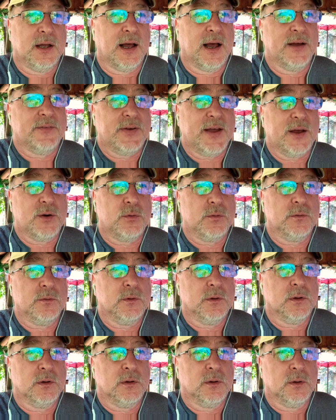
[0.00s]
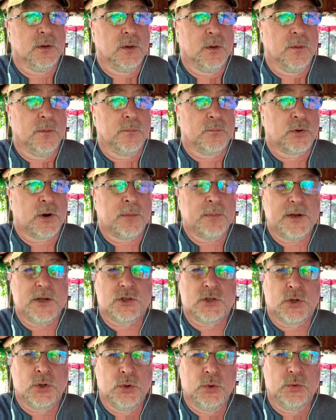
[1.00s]
I've had probably
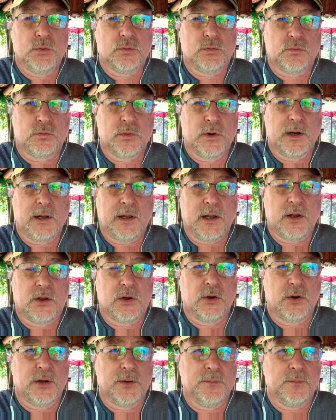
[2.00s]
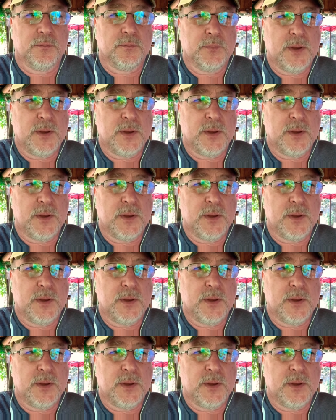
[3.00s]
two really good,